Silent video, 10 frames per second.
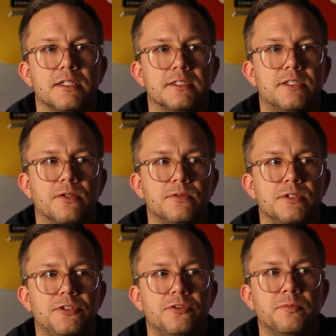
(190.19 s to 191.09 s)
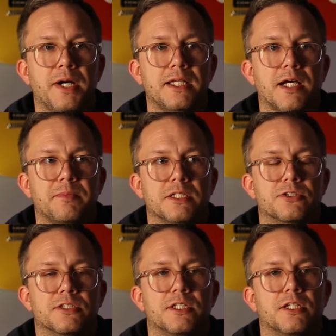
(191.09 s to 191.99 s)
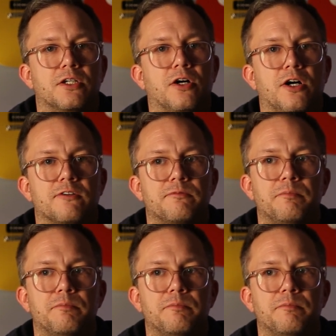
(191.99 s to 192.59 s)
So you might not be interested in golf,